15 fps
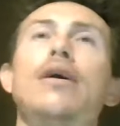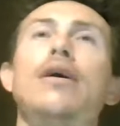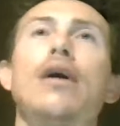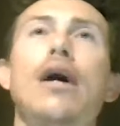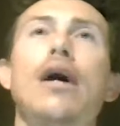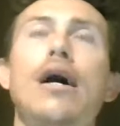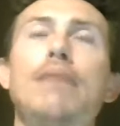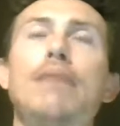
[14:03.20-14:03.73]

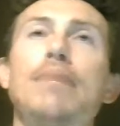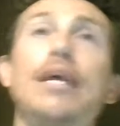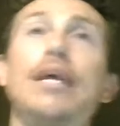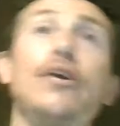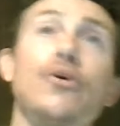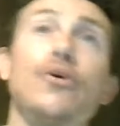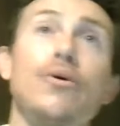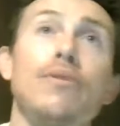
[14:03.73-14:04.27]
But
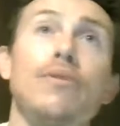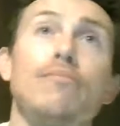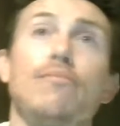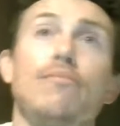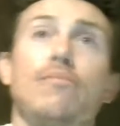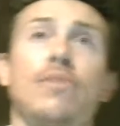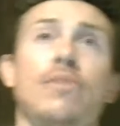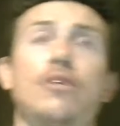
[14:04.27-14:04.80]
anywho,
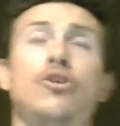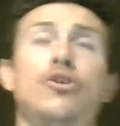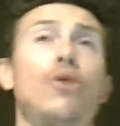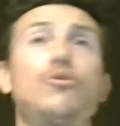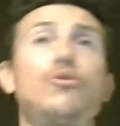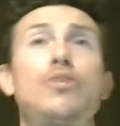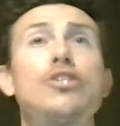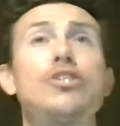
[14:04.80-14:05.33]
you
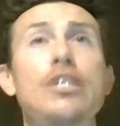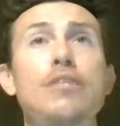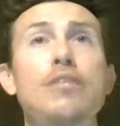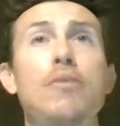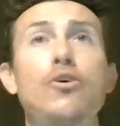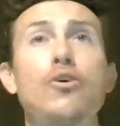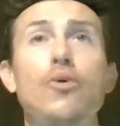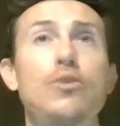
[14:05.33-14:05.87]
always want to check the
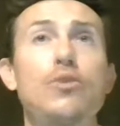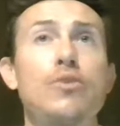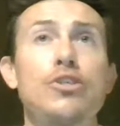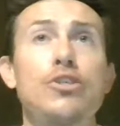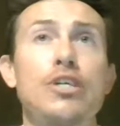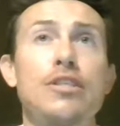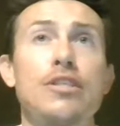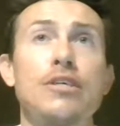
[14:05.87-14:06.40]
You always want
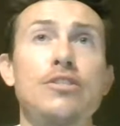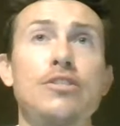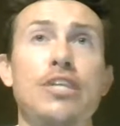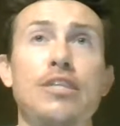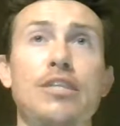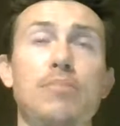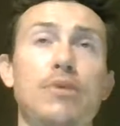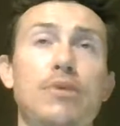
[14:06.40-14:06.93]
to
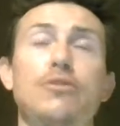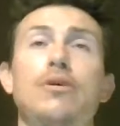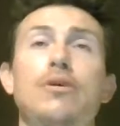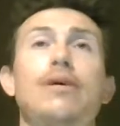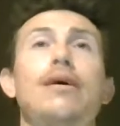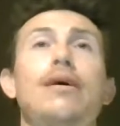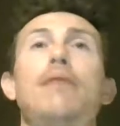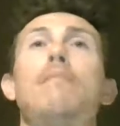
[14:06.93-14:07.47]
check the bills.
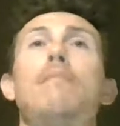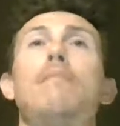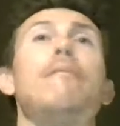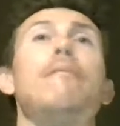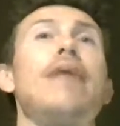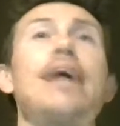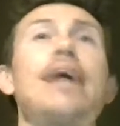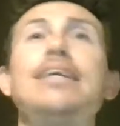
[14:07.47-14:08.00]

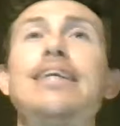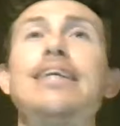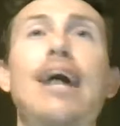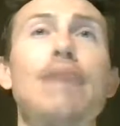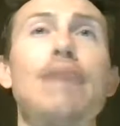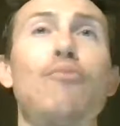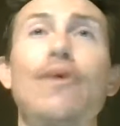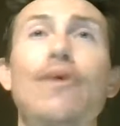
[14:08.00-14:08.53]

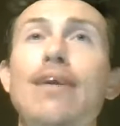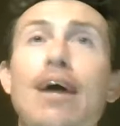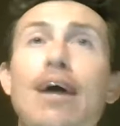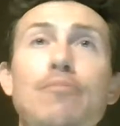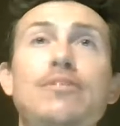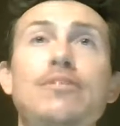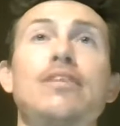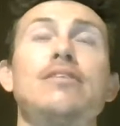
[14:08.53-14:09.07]

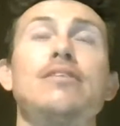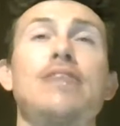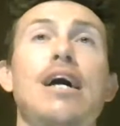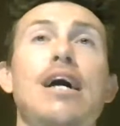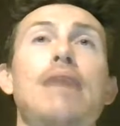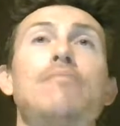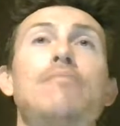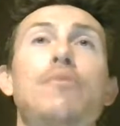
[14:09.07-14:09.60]
99.9% of the
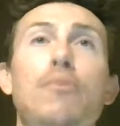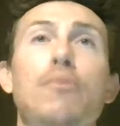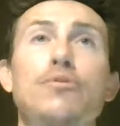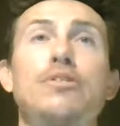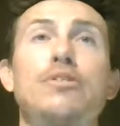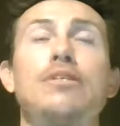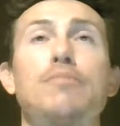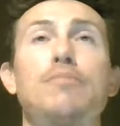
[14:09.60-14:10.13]
time, the
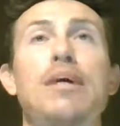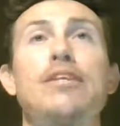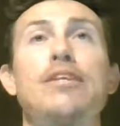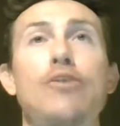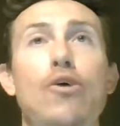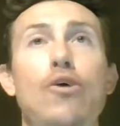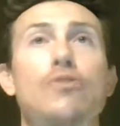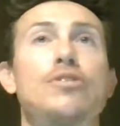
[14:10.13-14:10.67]
person that's buying the
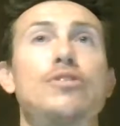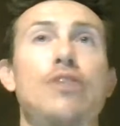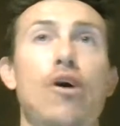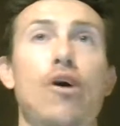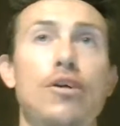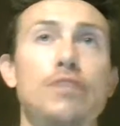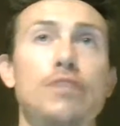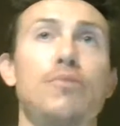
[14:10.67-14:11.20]
car is an
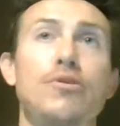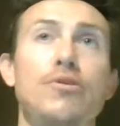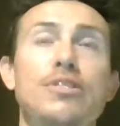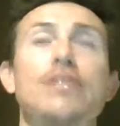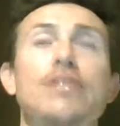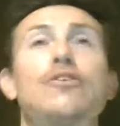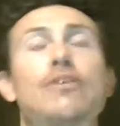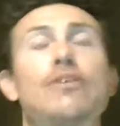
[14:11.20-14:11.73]
honest
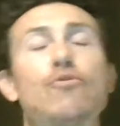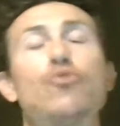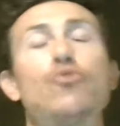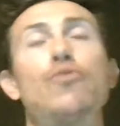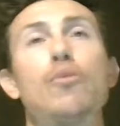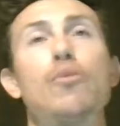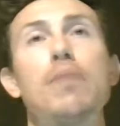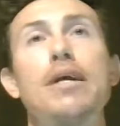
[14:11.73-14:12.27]
person. They're giving you
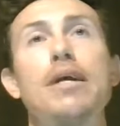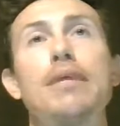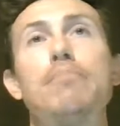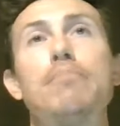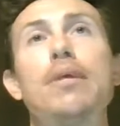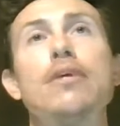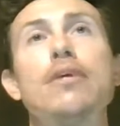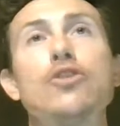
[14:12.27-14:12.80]
real money,
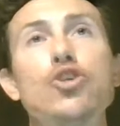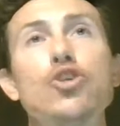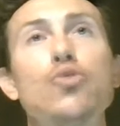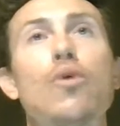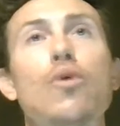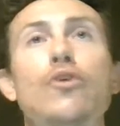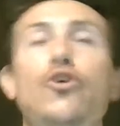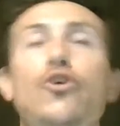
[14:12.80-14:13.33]
but
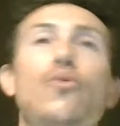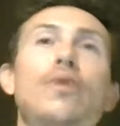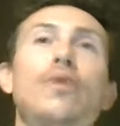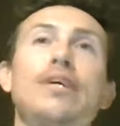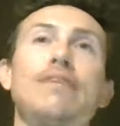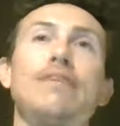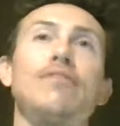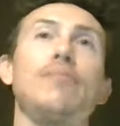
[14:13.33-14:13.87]
you don't want
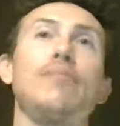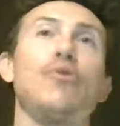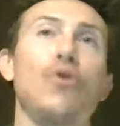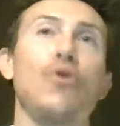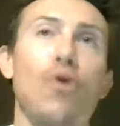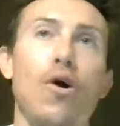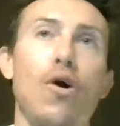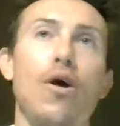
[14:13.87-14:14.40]
to give them your
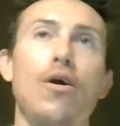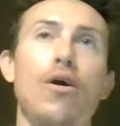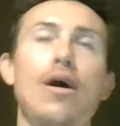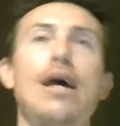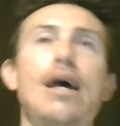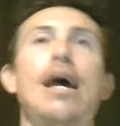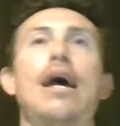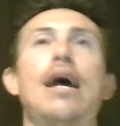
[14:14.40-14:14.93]
car
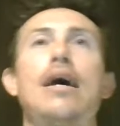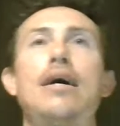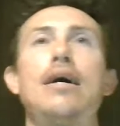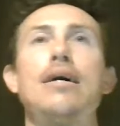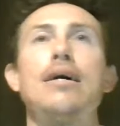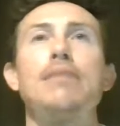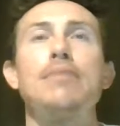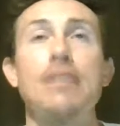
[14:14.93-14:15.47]

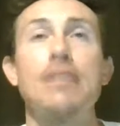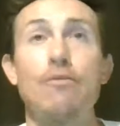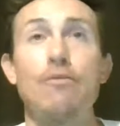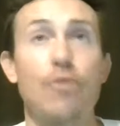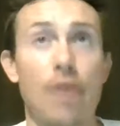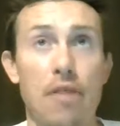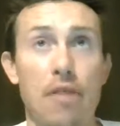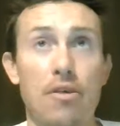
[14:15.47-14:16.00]
and be left
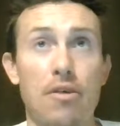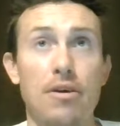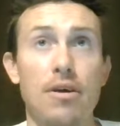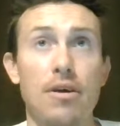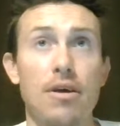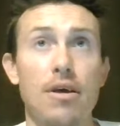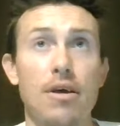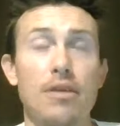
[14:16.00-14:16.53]
with nothing
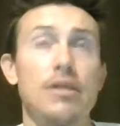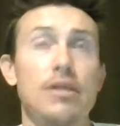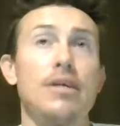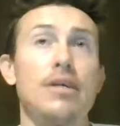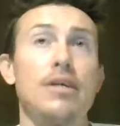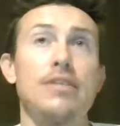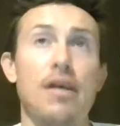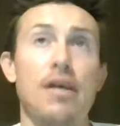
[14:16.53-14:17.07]

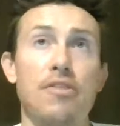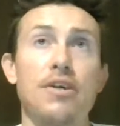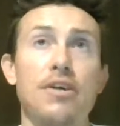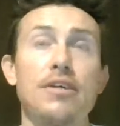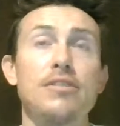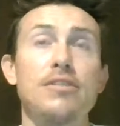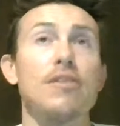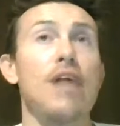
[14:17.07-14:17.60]
because nothing
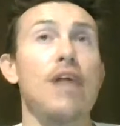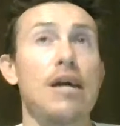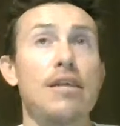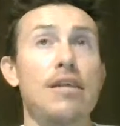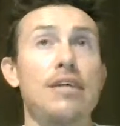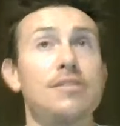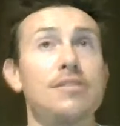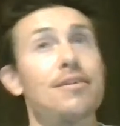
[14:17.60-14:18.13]
is a lot
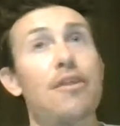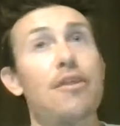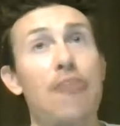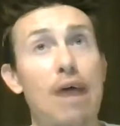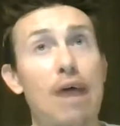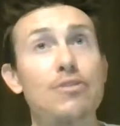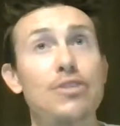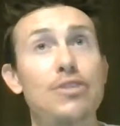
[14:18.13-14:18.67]
less than
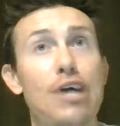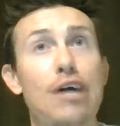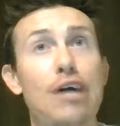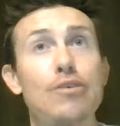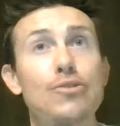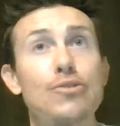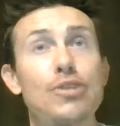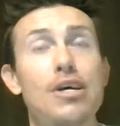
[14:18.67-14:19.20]

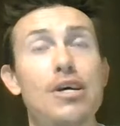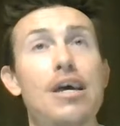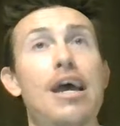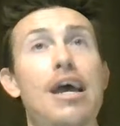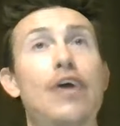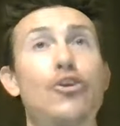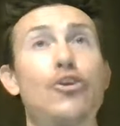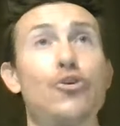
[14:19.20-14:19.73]
$1,000,
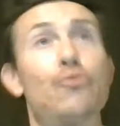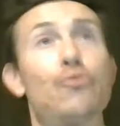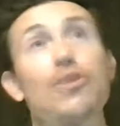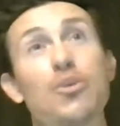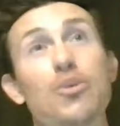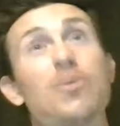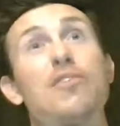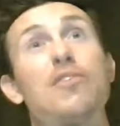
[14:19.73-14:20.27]
and you
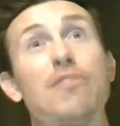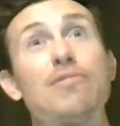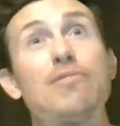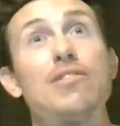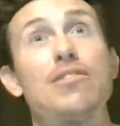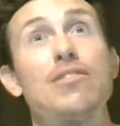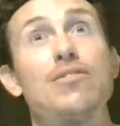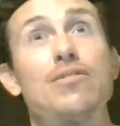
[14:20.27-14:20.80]
really wanted
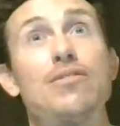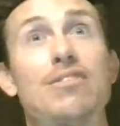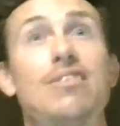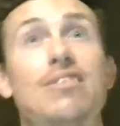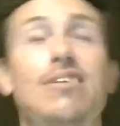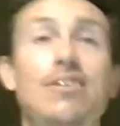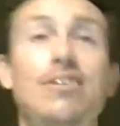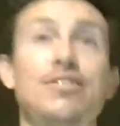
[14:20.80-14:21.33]
1,500.
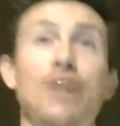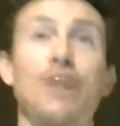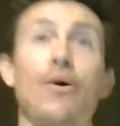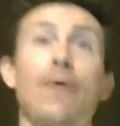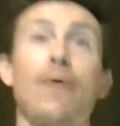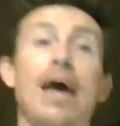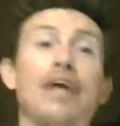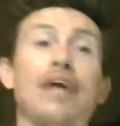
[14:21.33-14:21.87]
So,
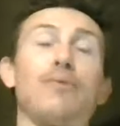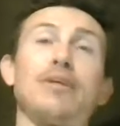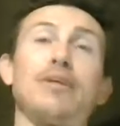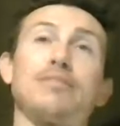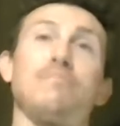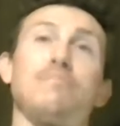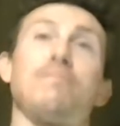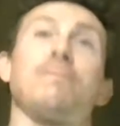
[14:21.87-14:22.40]

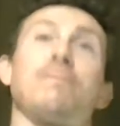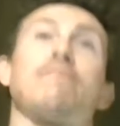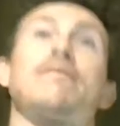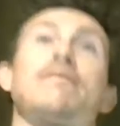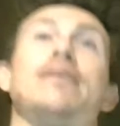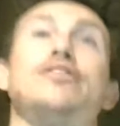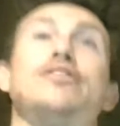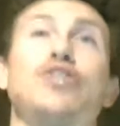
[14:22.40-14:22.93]
anyways,
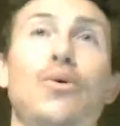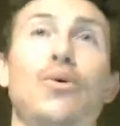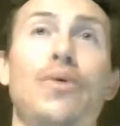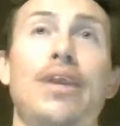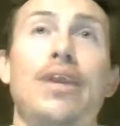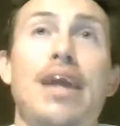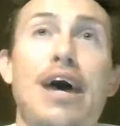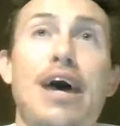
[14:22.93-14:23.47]
so
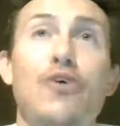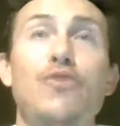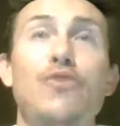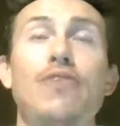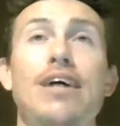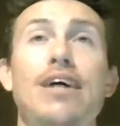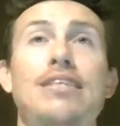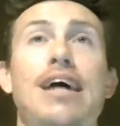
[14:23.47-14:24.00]
now you've
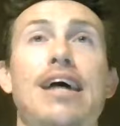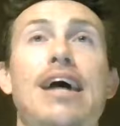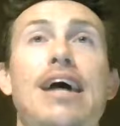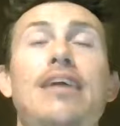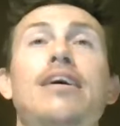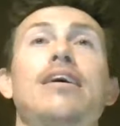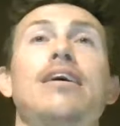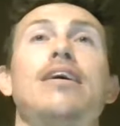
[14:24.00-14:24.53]
got
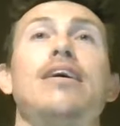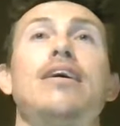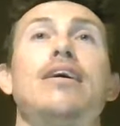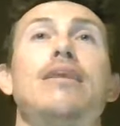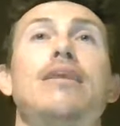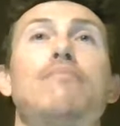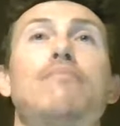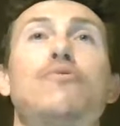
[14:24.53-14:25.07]
that.
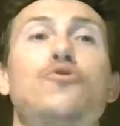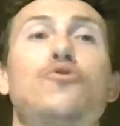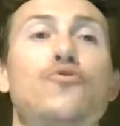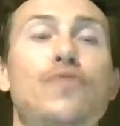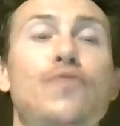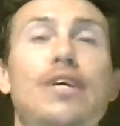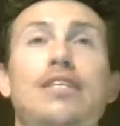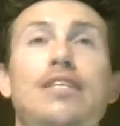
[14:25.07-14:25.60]

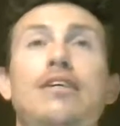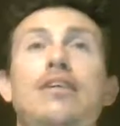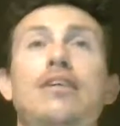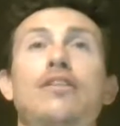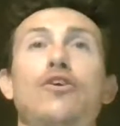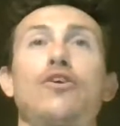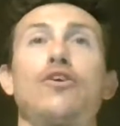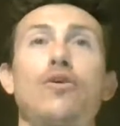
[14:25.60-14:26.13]
You've got
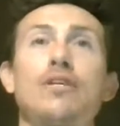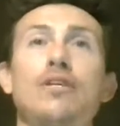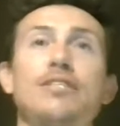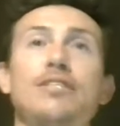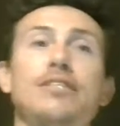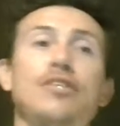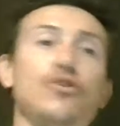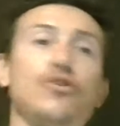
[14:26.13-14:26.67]
the car
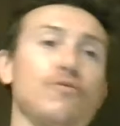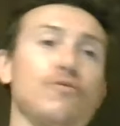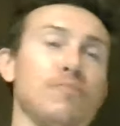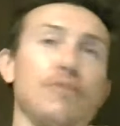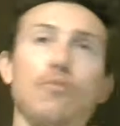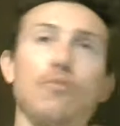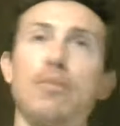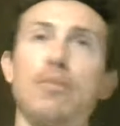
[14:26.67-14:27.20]
listed. You've
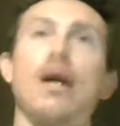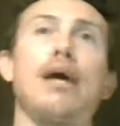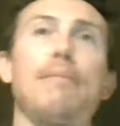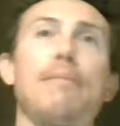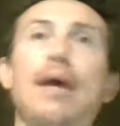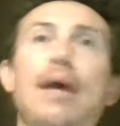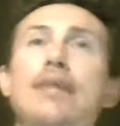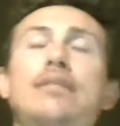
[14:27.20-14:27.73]
been replying
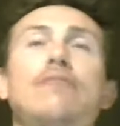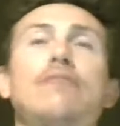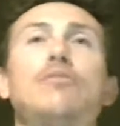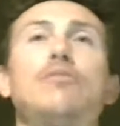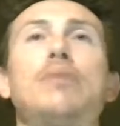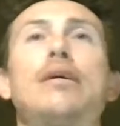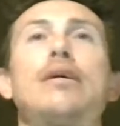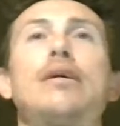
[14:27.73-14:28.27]
back to
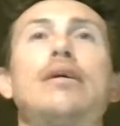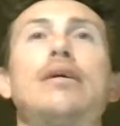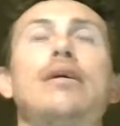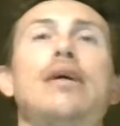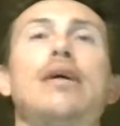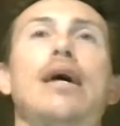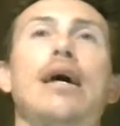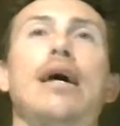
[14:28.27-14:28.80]
everybody,
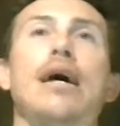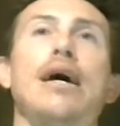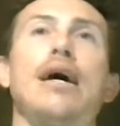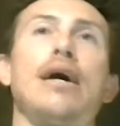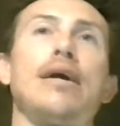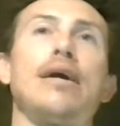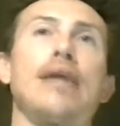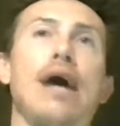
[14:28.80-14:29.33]

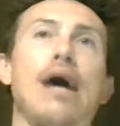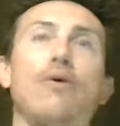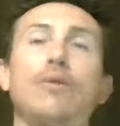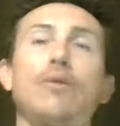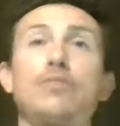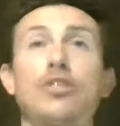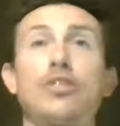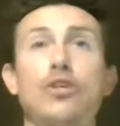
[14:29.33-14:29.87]
and now
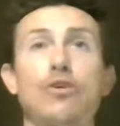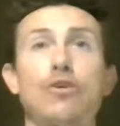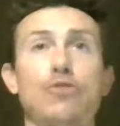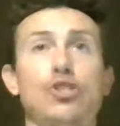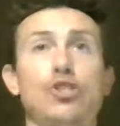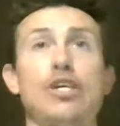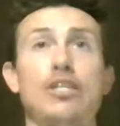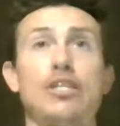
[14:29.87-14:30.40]
comes the
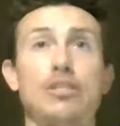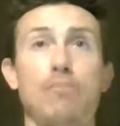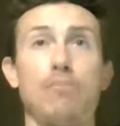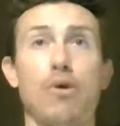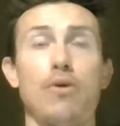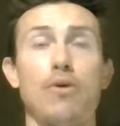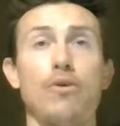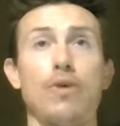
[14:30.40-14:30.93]
negotiation
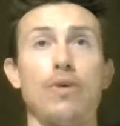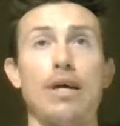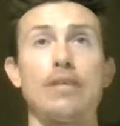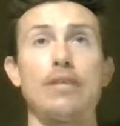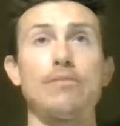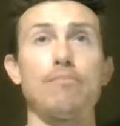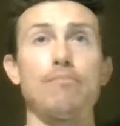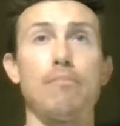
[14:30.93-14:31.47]
part.
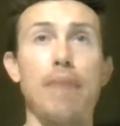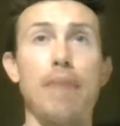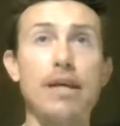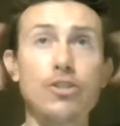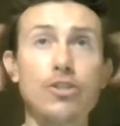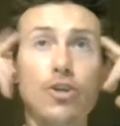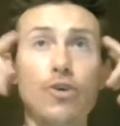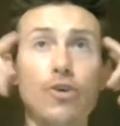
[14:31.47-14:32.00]
Okay, make
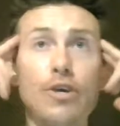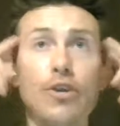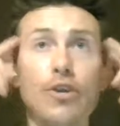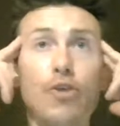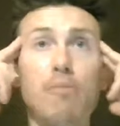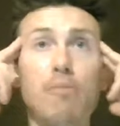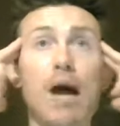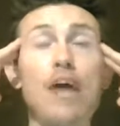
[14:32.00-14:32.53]
sure in
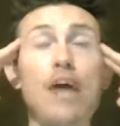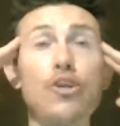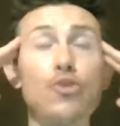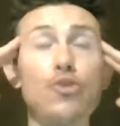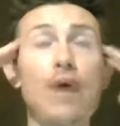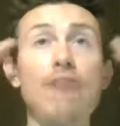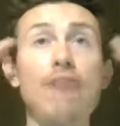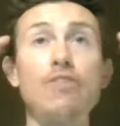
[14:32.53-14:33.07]
your mind you
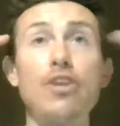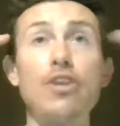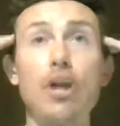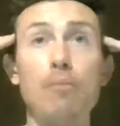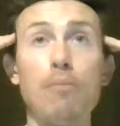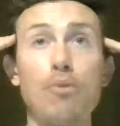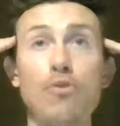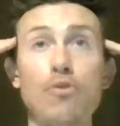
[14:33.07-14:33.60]
have the
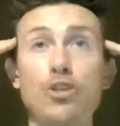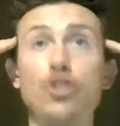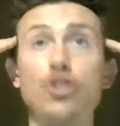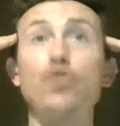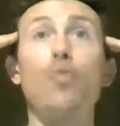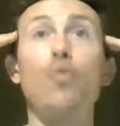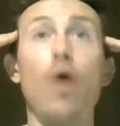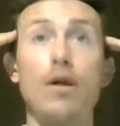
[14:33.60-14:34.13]
number that
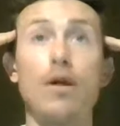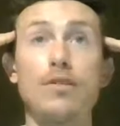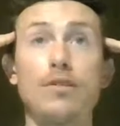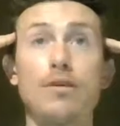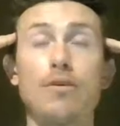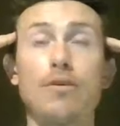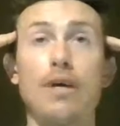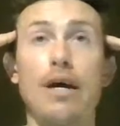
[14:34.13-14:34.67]
you want.
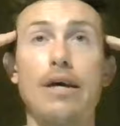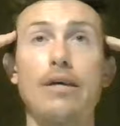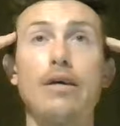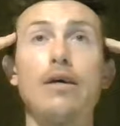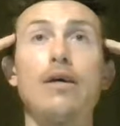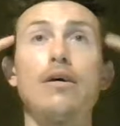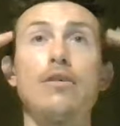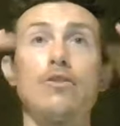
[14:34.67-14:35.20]
Okay,
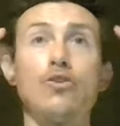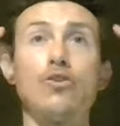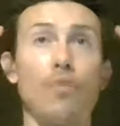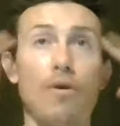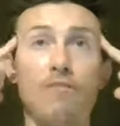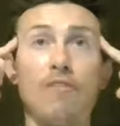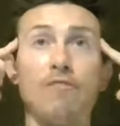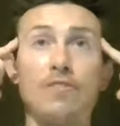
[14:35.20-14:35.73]
you
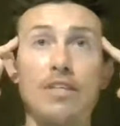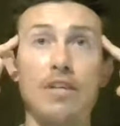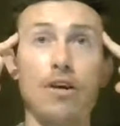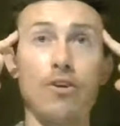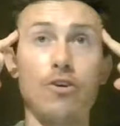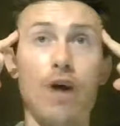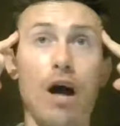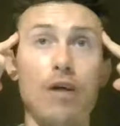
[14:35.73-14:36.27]
want
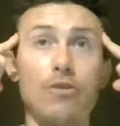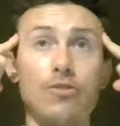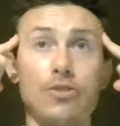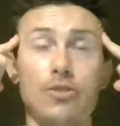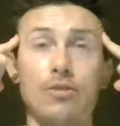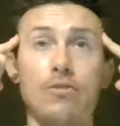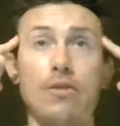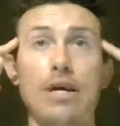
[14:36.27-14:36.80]
$1,500.
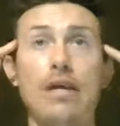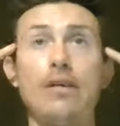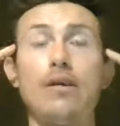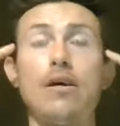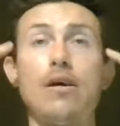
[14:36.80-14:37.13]
Okay,